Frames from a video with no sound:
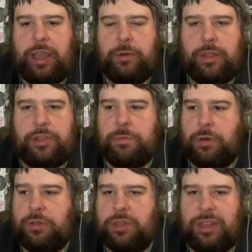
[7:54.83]
at this
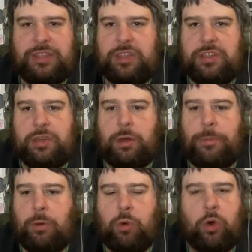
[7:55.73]
point and listening to it on my
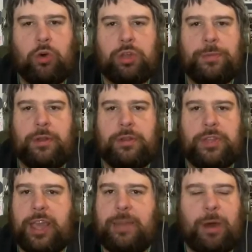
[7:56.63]
Walkman,
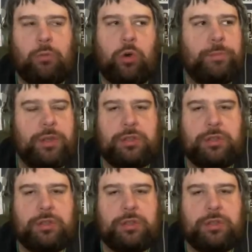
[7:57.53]
taking my Walkman to